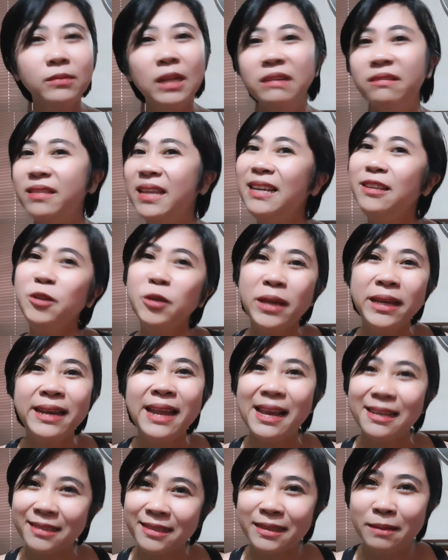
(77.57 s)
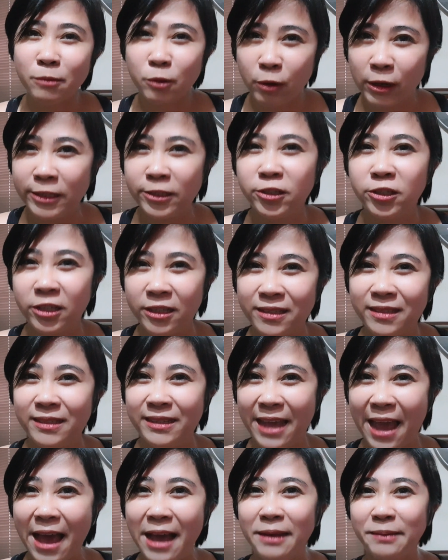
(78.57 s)
then you can ask them questions,
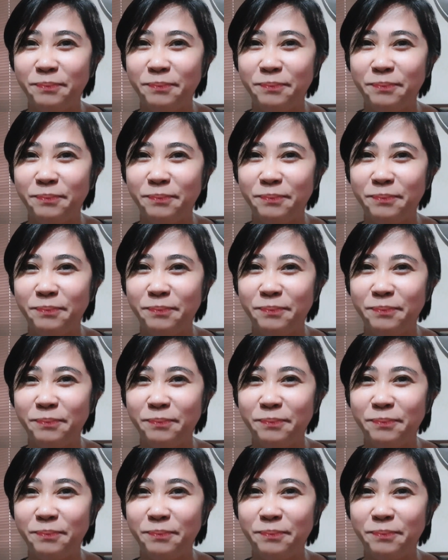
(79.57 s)
yeah?